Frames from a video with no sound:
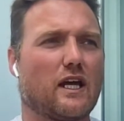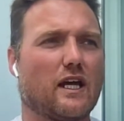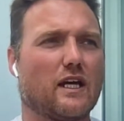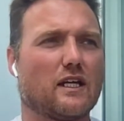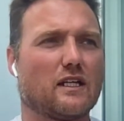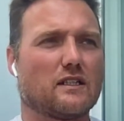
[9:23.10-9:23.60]

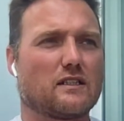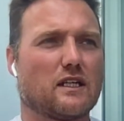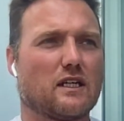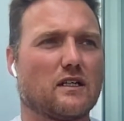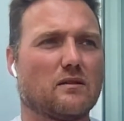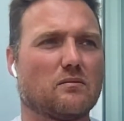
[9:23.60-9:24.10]
And,
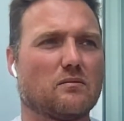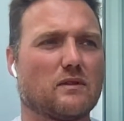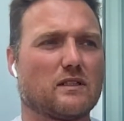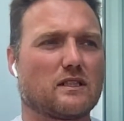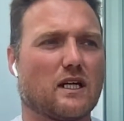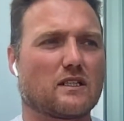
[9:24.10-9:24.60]

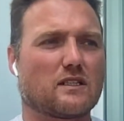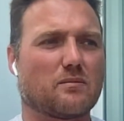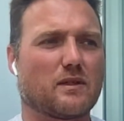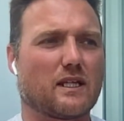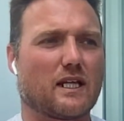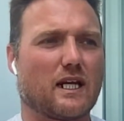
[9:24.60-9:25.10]
it's not
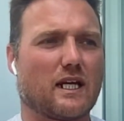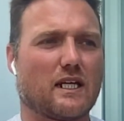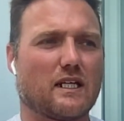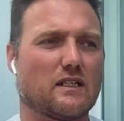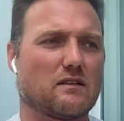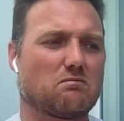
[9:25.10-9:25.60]
something that
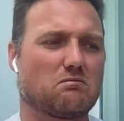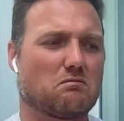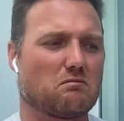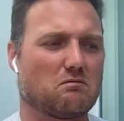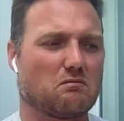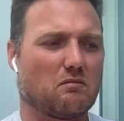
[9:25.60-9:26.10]
I
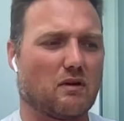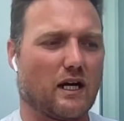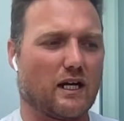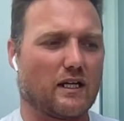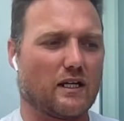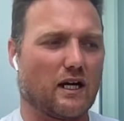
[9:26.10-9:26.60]

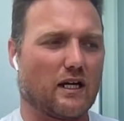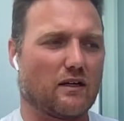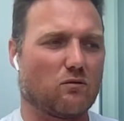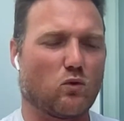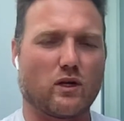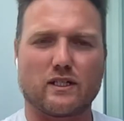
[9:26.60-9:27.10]

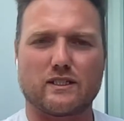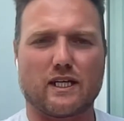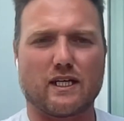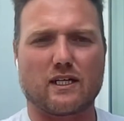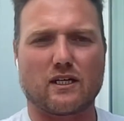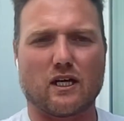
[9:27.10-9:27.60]
want to
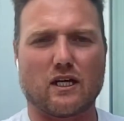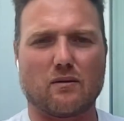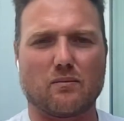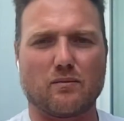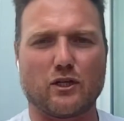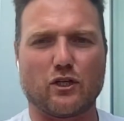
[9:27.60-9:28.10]
take.
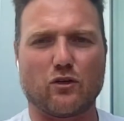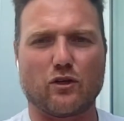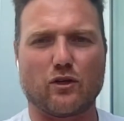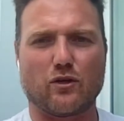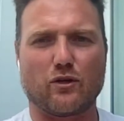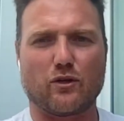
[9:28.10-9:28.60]
You know,
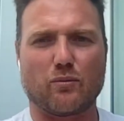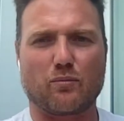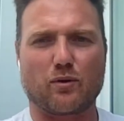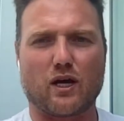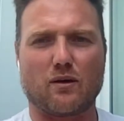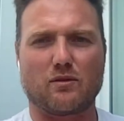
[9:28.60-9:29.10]
the
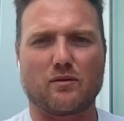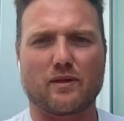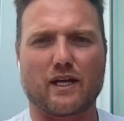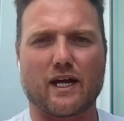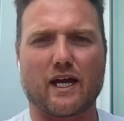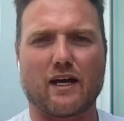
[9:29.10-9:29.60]
problem
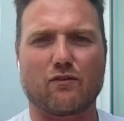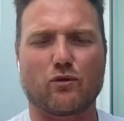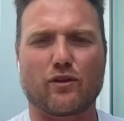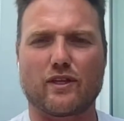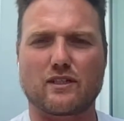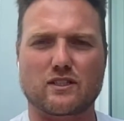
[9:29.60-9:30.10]
that I have
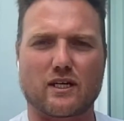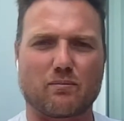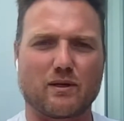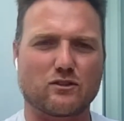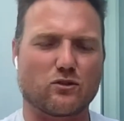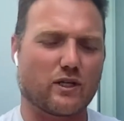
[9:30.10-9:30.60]
with things
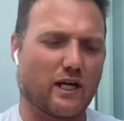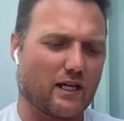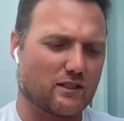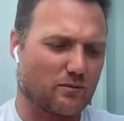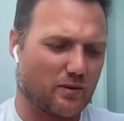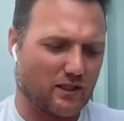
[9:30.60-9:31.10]
like
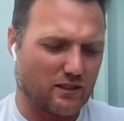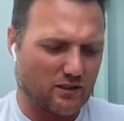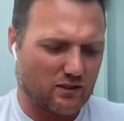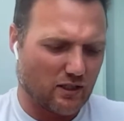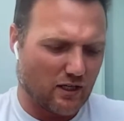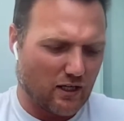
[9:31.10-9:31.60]

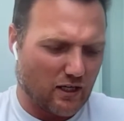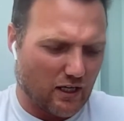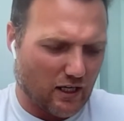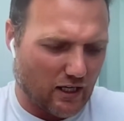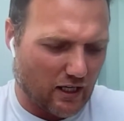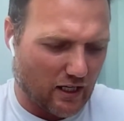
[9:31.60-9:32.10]
benzodiazepines
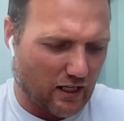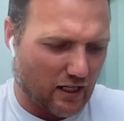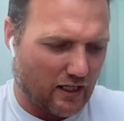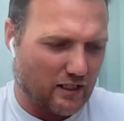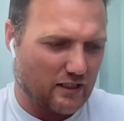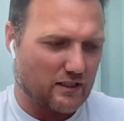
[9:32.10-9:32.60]

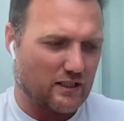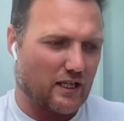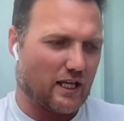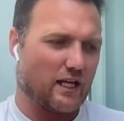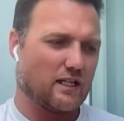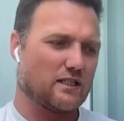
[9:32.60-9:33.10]
is
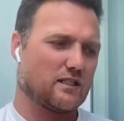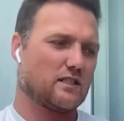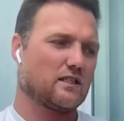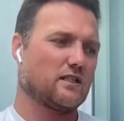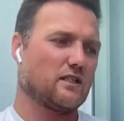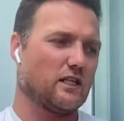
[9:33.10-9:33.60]
that,
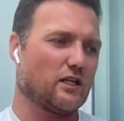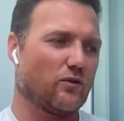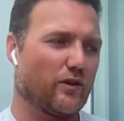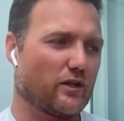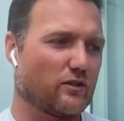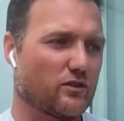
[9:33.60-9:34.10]
you know,
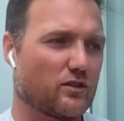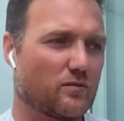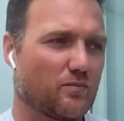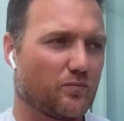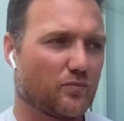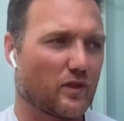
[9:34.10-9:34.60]

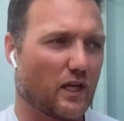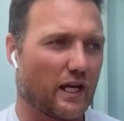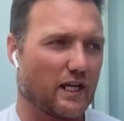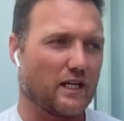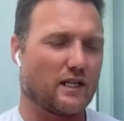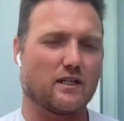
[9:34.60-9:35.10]
there's
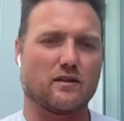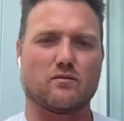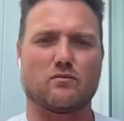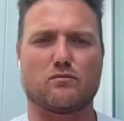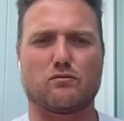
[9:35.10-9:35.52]
a